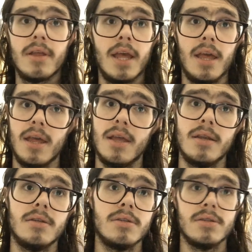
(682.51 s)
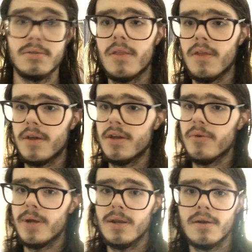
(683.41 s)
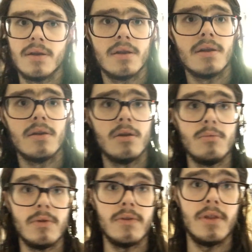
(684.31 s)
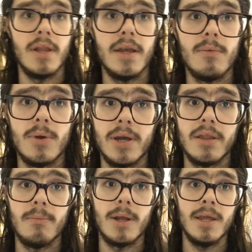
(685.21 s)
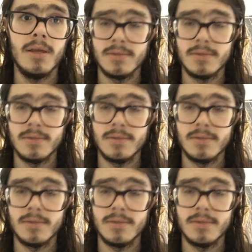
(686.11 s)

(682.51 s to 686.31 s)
and they go in and they wire the money.